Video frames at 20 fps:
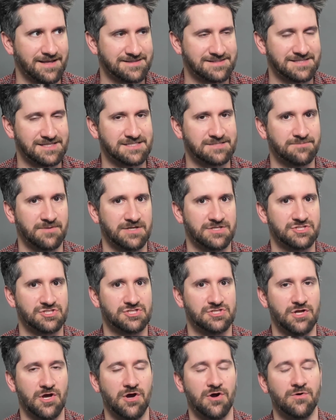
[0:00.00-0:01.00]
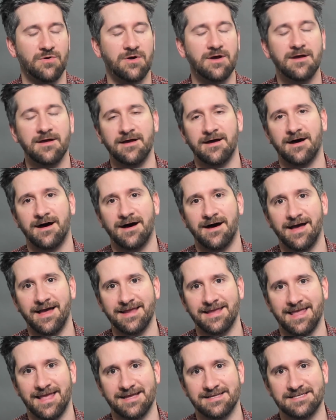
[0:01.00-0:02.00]
this much snow uh, and
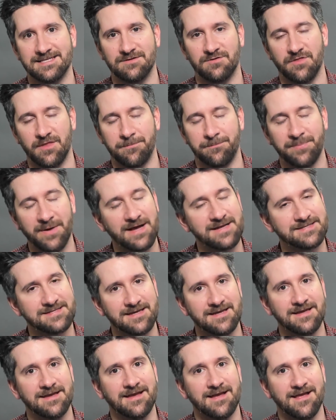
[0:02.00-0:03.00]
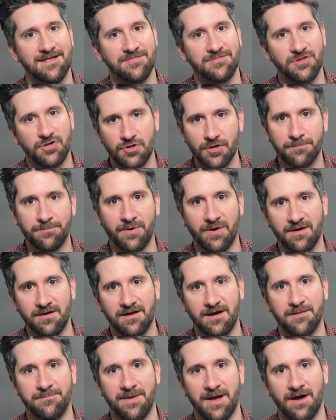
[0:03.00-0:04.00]
can't deal with it. But the good part
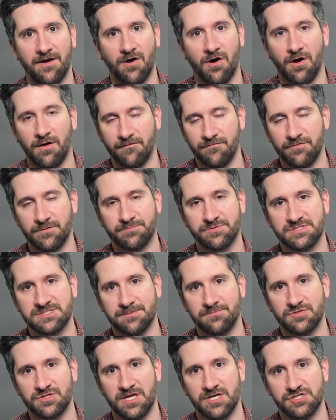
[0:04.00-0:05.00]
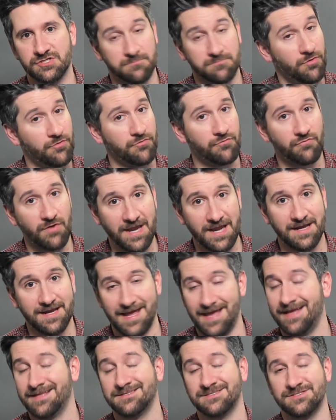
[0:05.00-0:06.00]
about all the precipitation, both rain
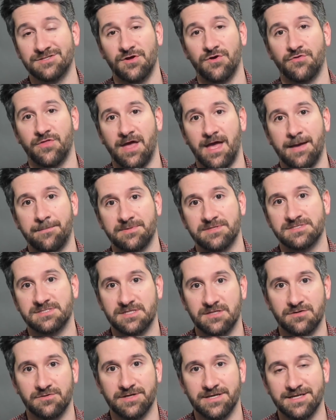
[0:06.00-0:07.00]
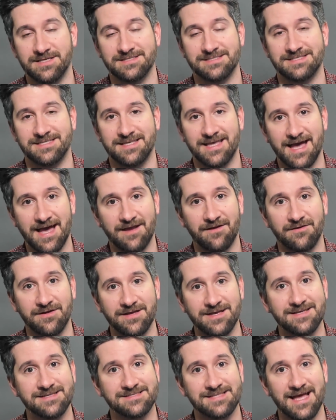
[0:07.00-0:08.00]
and snow, that happens here in Seattle
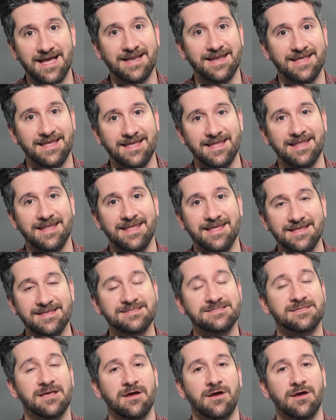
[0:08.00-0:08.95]
is that it is